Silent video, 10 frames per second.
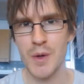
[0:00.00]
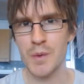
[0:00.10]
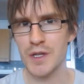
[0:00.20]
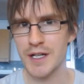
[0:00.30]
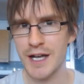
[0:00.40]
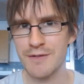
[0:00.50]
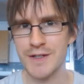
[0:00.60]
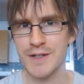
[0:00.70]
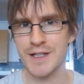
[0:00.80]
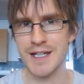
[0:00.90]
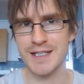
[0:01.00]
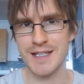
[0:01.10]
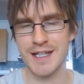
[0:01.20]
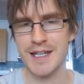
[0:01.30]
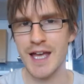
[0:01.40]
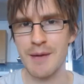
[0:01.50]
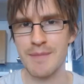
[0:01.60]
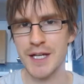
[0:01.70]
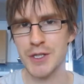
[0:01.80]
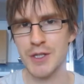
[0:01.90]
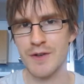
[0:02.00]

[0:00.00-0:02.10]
will look after your data and make sure